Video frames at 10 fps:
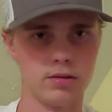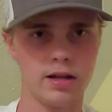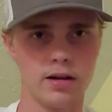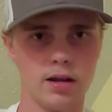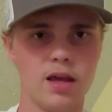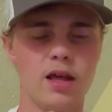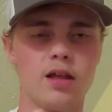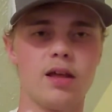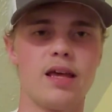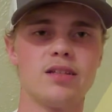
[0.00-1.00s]
later,
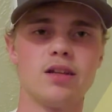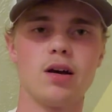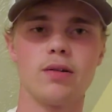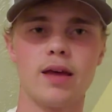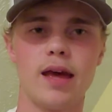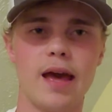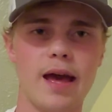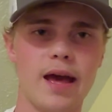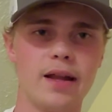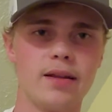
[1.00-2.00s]
it's not going to
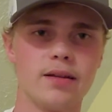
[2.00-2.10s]
add